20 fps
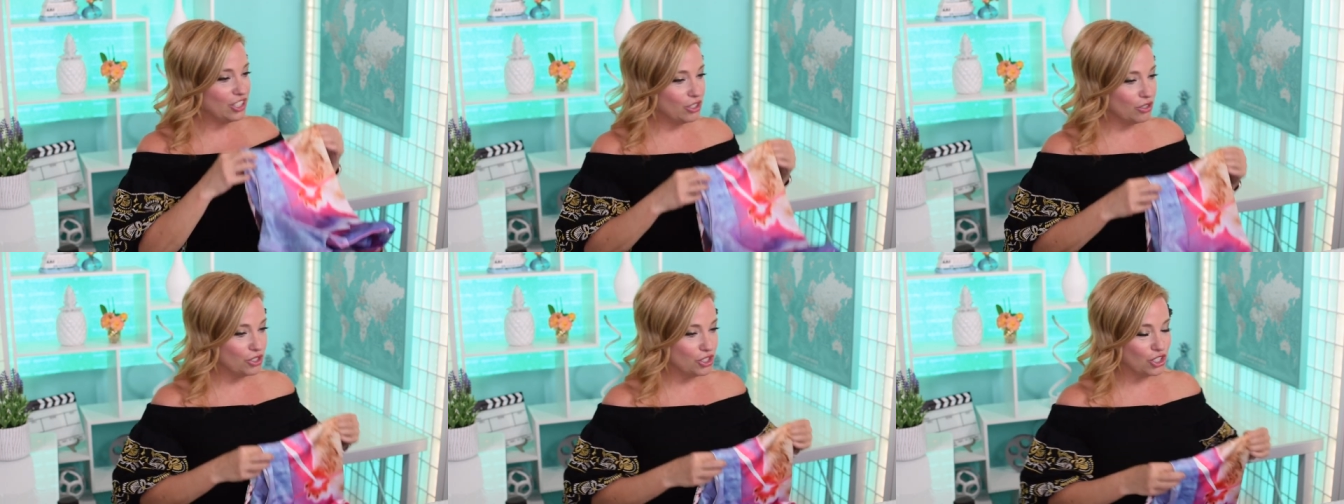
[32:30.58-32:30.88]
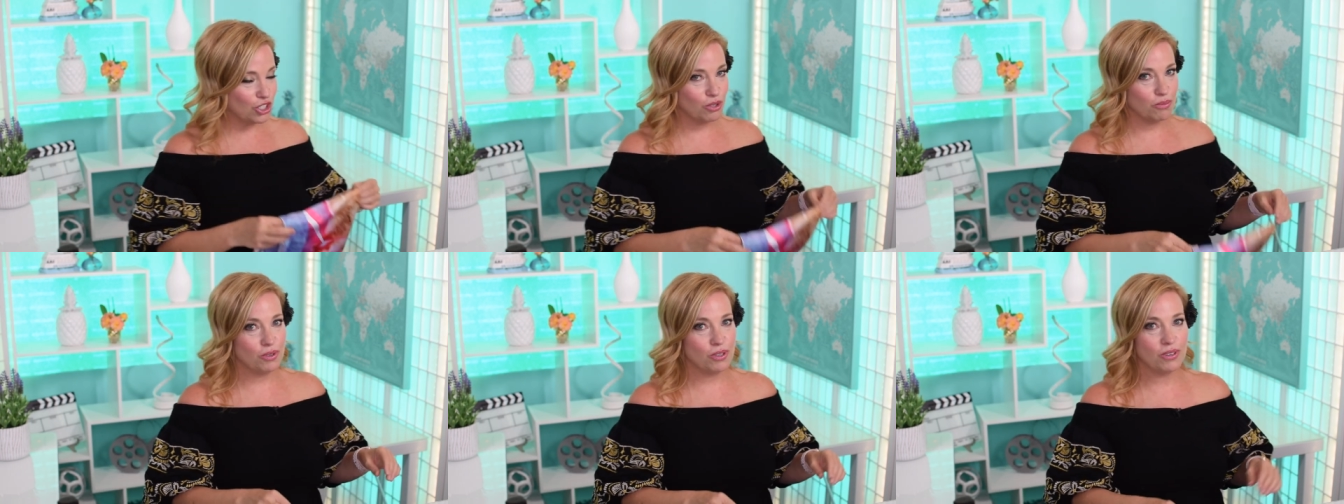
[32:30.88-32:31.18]

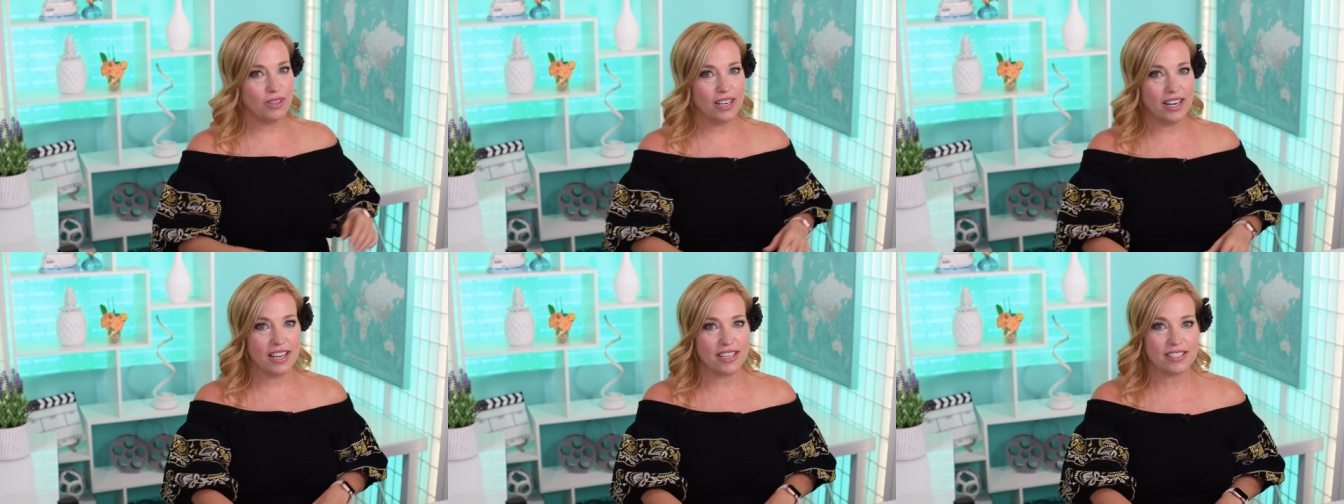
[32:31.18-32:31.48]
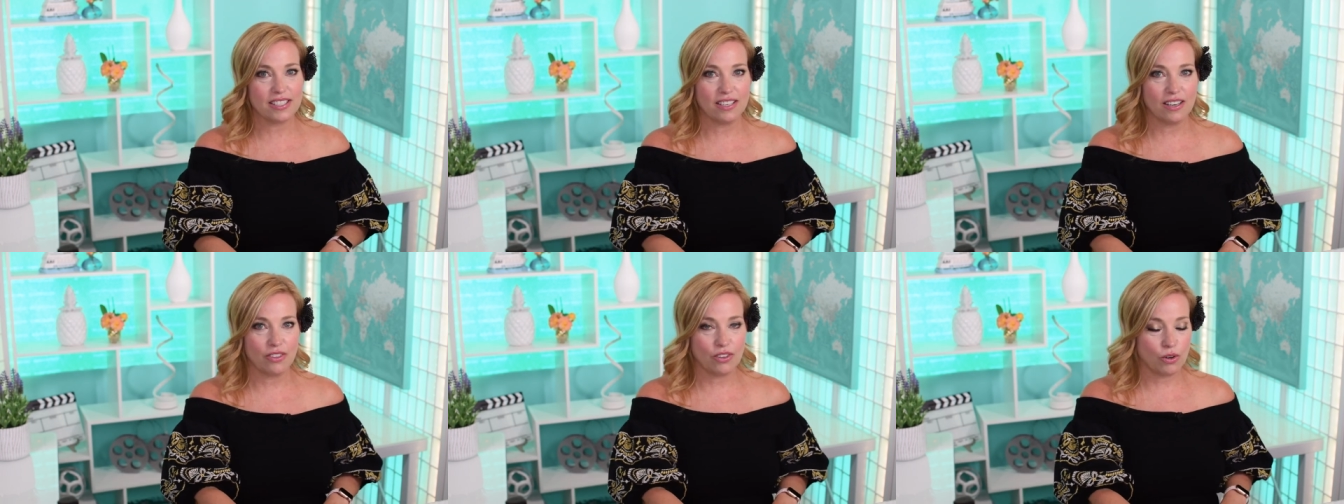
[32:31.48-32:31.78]
YouTube, you can
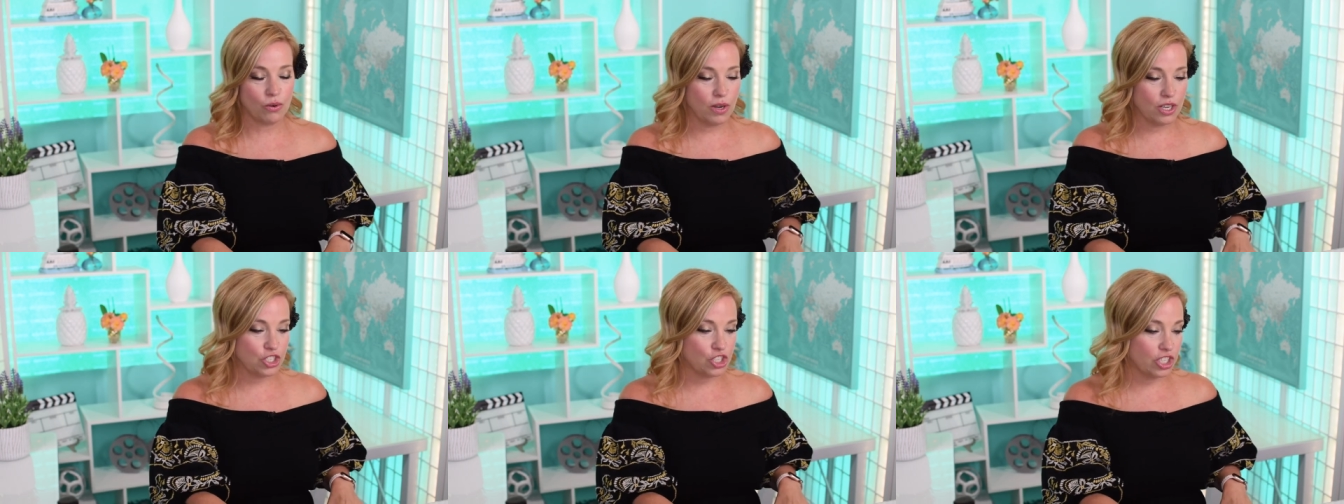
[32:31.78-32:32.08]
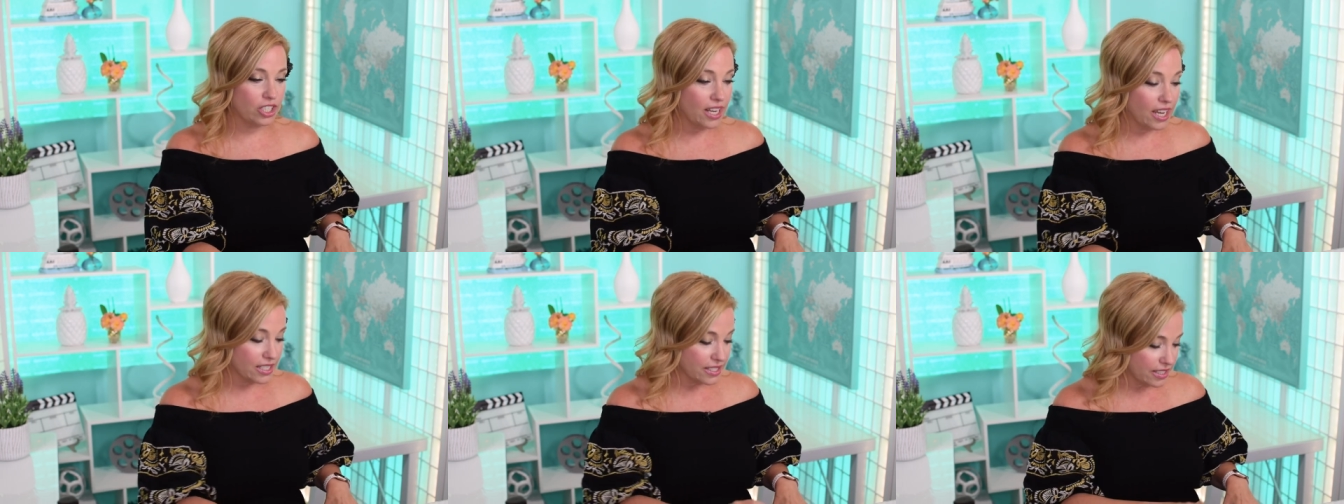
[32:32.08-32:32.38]
ask another
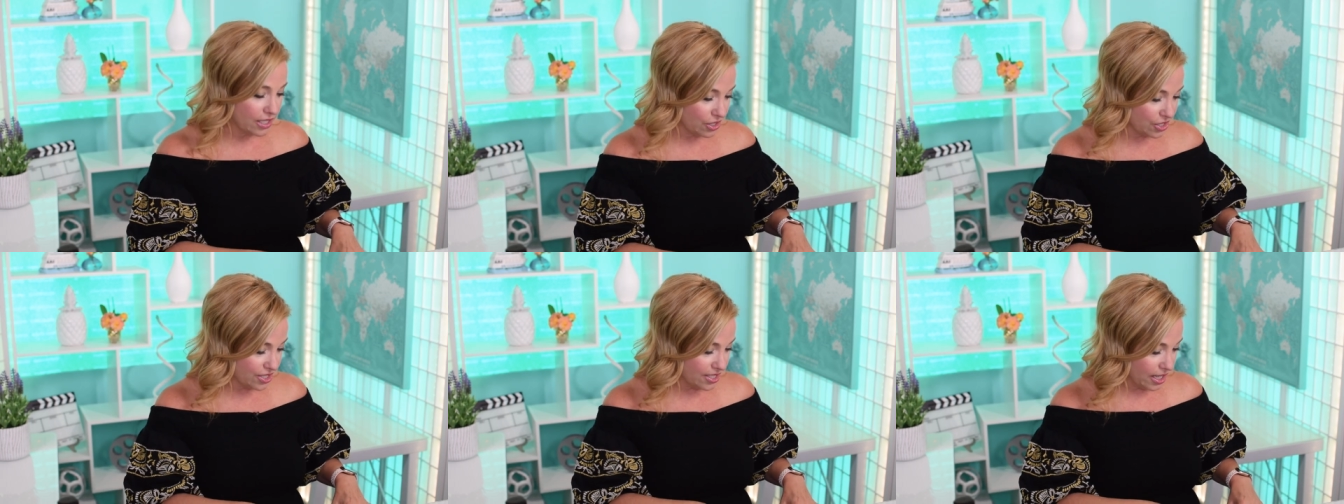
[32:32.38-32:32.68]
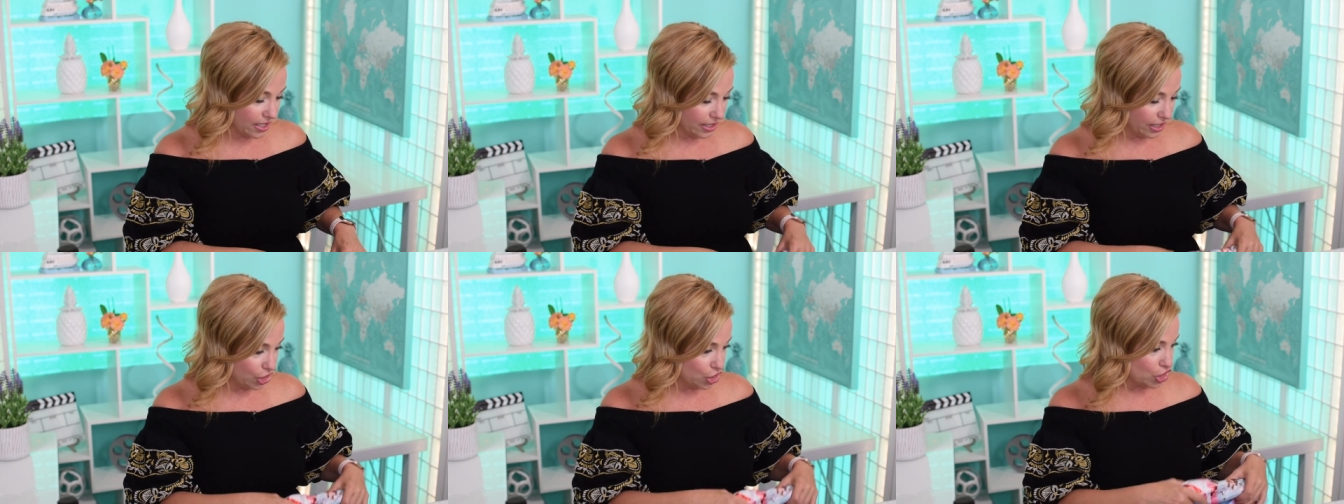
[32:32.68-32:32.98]
question. Yes, they're
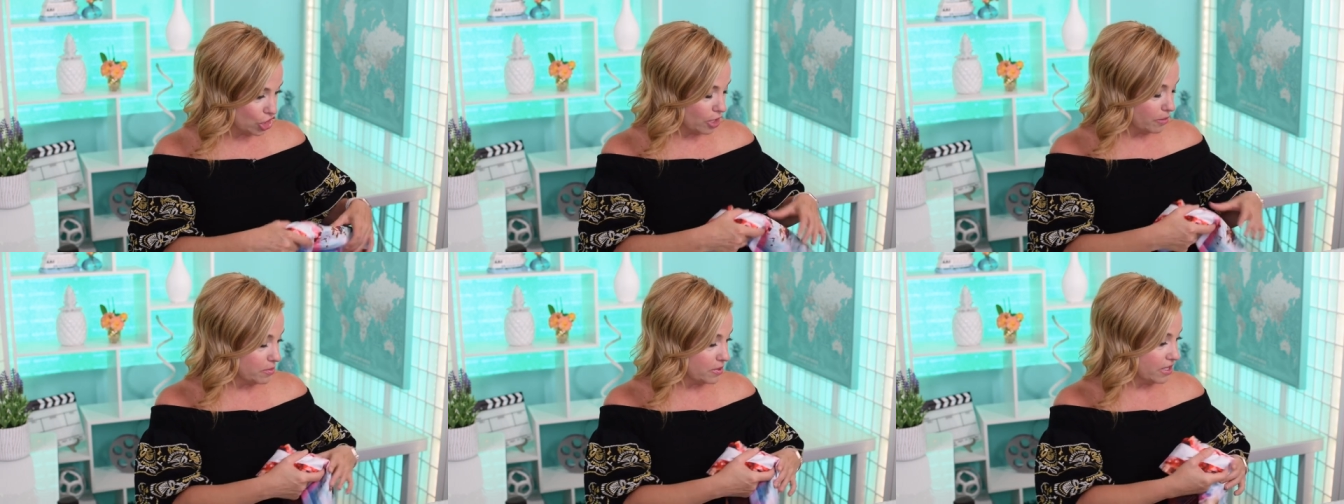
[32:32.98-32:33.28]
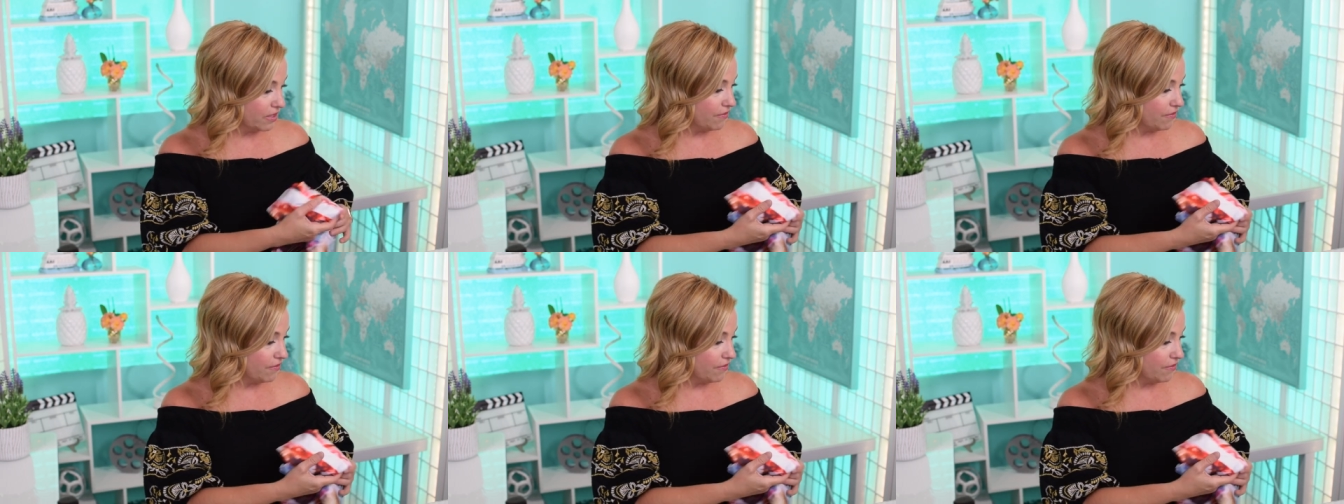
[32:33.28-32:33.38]
selling ships.